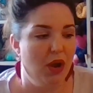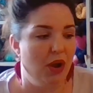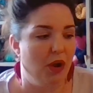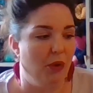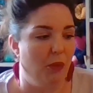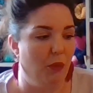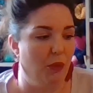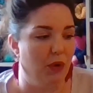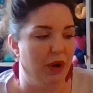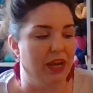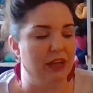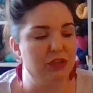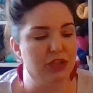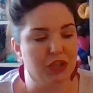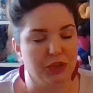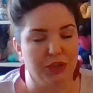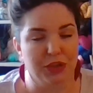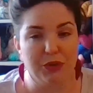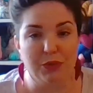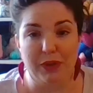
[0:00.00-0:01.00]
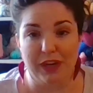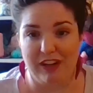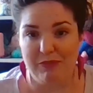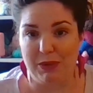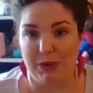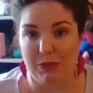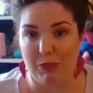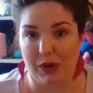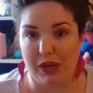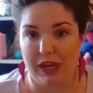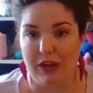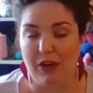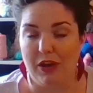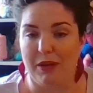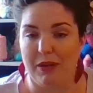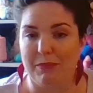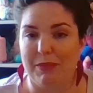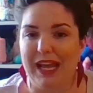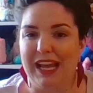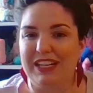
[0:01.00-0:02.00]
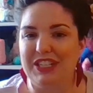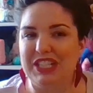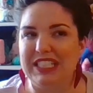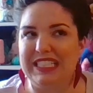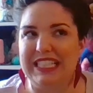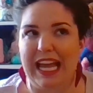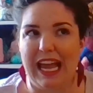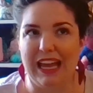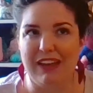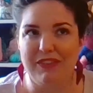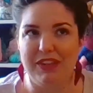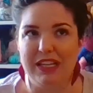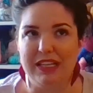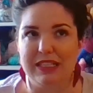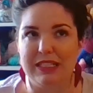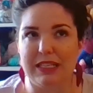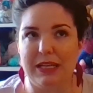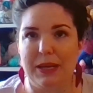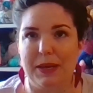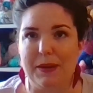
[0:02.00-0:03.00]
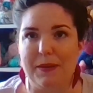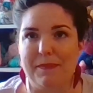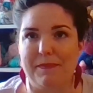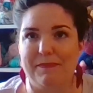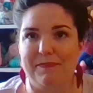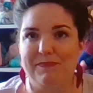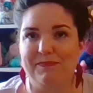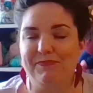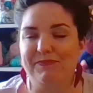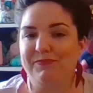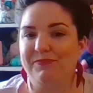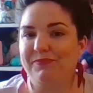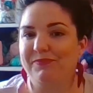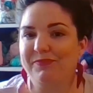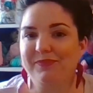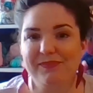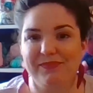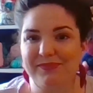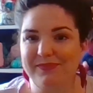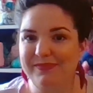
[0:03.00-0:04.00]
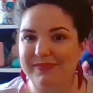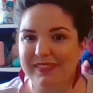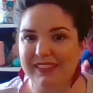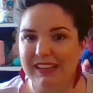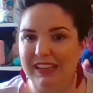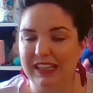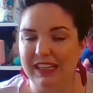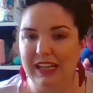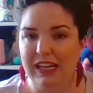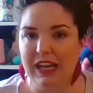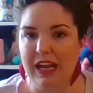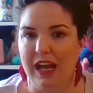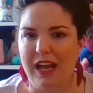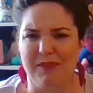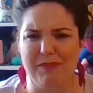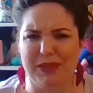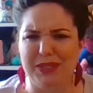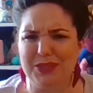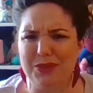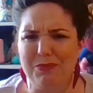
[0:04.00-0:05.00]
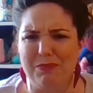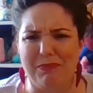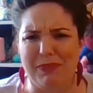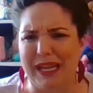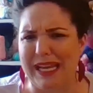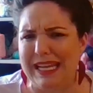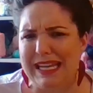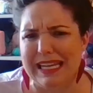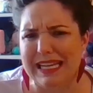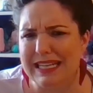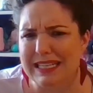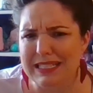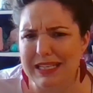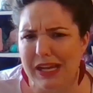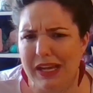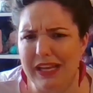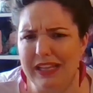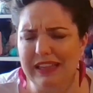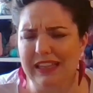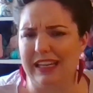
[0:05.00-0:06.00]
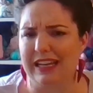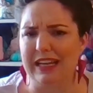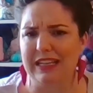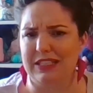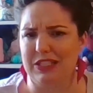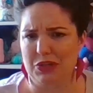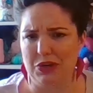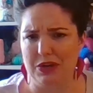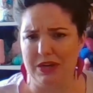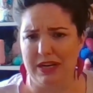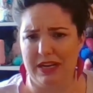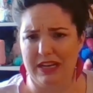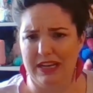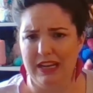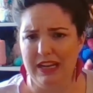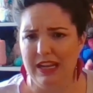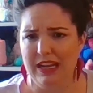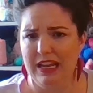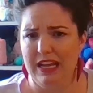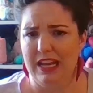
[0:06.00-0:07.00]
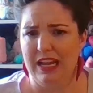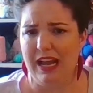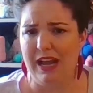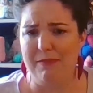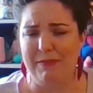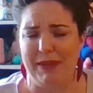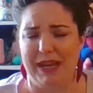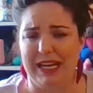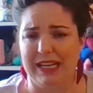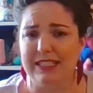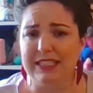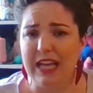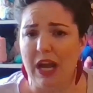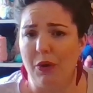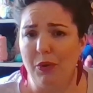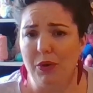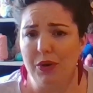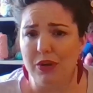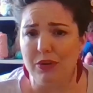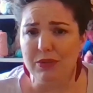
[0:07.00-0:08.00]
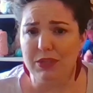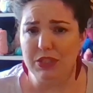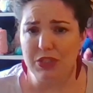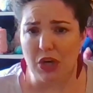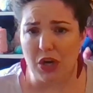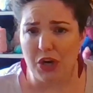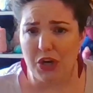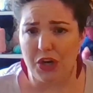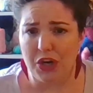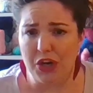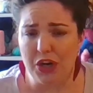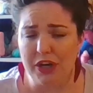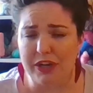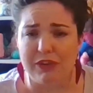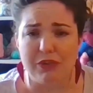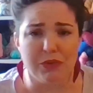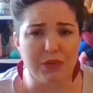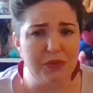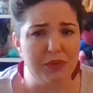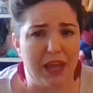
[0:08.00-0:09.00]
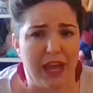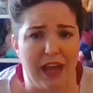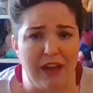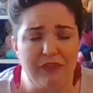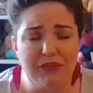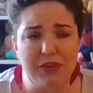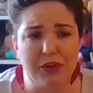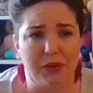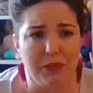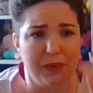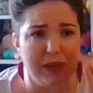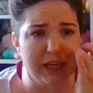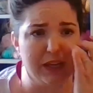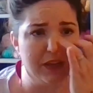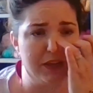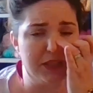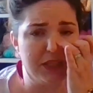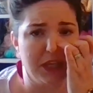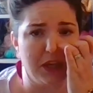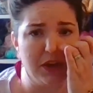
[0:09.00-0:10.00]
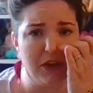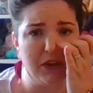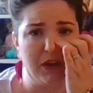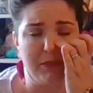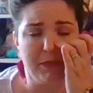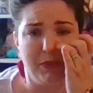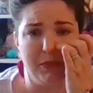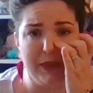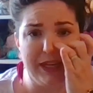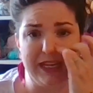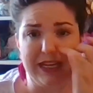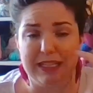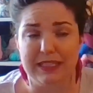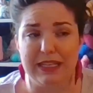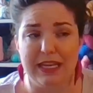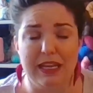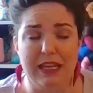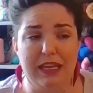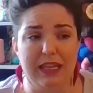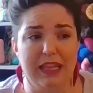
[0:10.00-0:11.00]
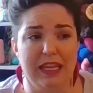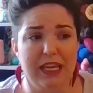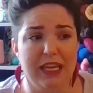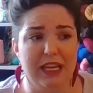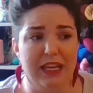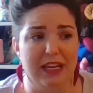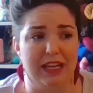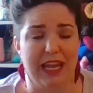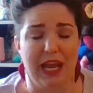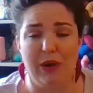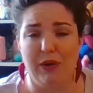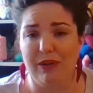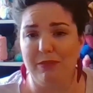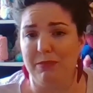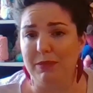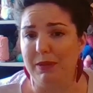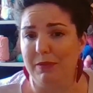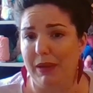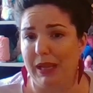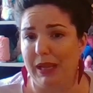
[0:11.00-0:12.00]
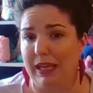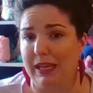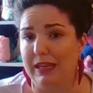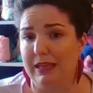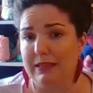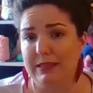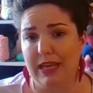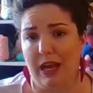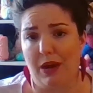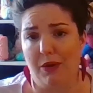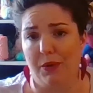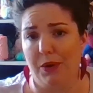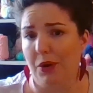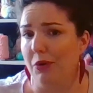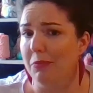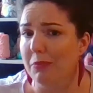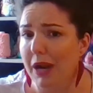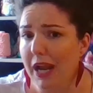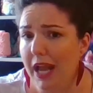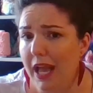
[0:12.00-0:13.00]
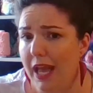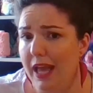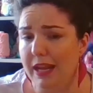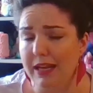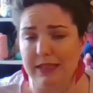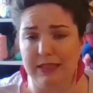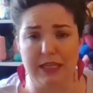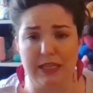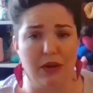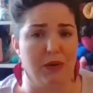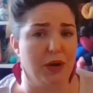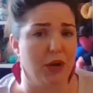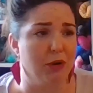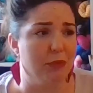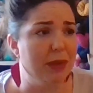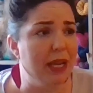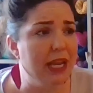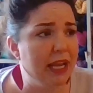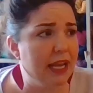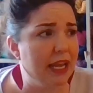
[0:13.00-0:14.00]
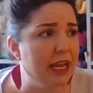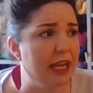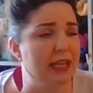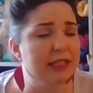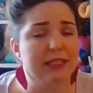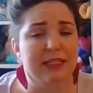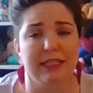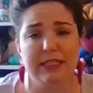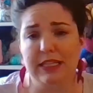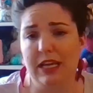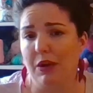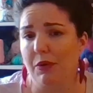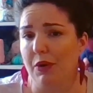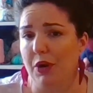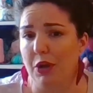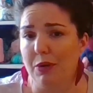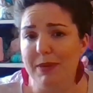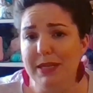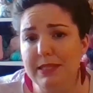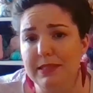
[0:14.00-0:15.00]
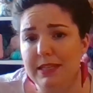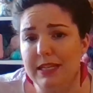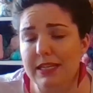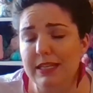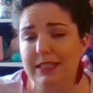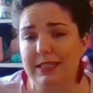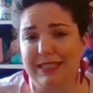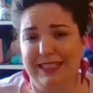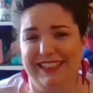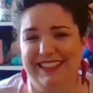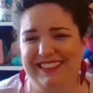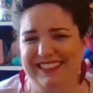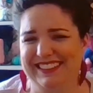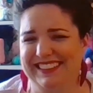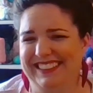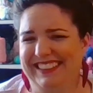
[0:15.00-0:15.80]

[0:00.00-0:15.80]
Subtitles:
Or I'll show you what I've been working on, but I just haven't, I'm also baking a ton. Like I made a sourdough starter and grew that for a couple weeks. And then now I've been baking sourdough bread and sourdough pancakes and sourdough biscuits. And